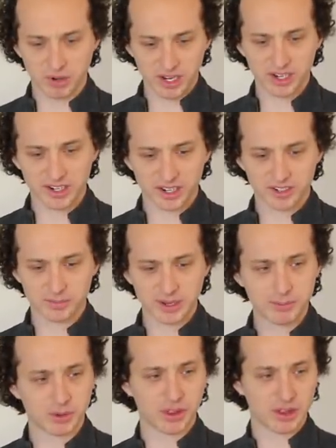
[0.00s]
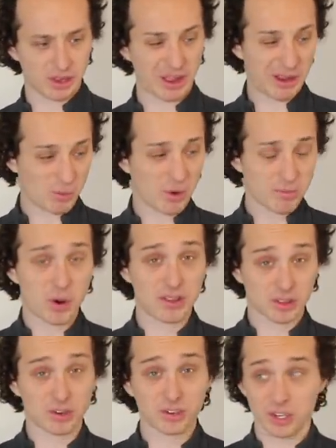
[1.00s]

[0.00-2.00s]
pretty intelligent people that at one point learned